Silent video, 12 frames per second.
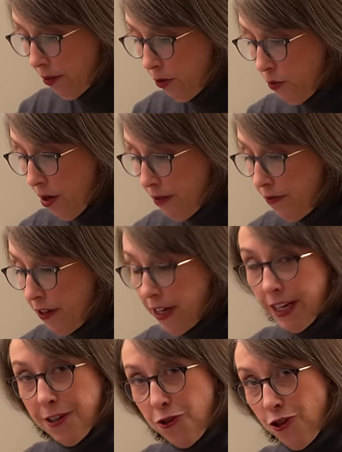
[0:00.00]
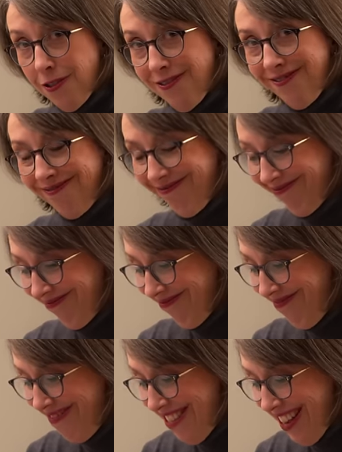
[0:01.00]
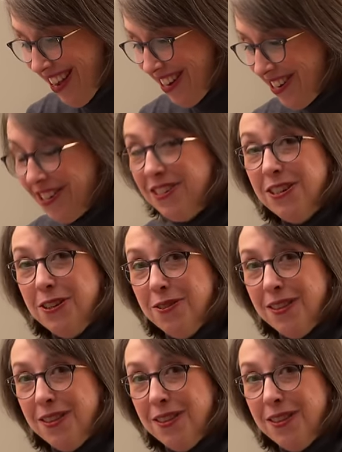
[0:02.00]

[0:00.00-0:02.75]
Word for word: square footage than you